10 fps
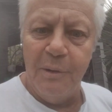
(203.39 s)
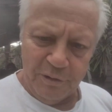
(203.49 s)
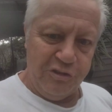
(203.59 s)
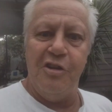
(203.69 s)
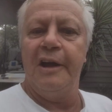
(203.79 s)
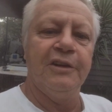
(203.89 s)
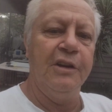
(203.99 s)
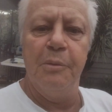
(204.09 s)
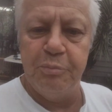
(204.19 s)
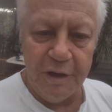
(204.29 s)

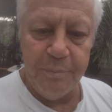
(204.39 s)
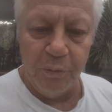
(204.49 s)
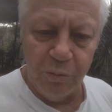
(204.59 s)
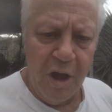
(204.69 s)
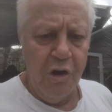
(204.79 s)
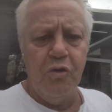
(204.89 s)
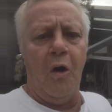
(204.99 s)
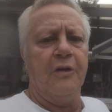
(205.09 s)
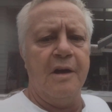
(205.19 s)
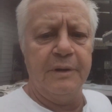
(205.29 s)
protecting the people,
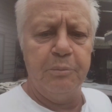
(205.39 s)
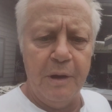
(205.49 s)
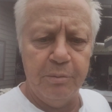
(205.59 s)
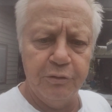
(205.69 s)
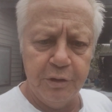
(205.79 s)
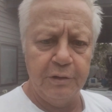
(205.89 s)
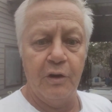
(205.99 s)
not having people think